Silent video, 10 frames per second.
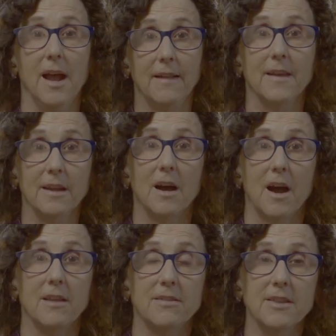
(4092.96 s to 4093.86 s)
And then
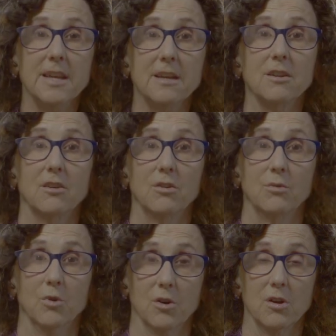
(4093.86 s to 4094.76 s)
I think it
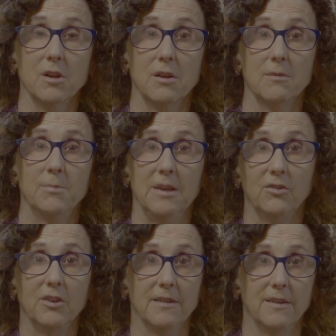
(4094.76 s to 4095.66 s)
could work,
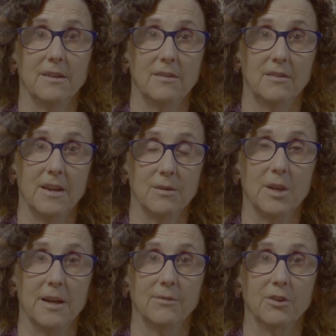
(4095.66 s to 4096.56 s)
based on the data
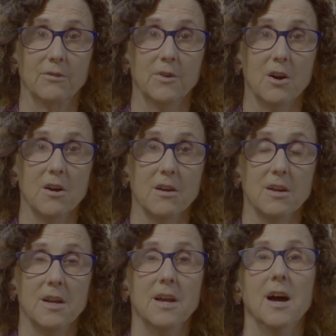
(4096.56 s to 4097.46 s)
we have so far,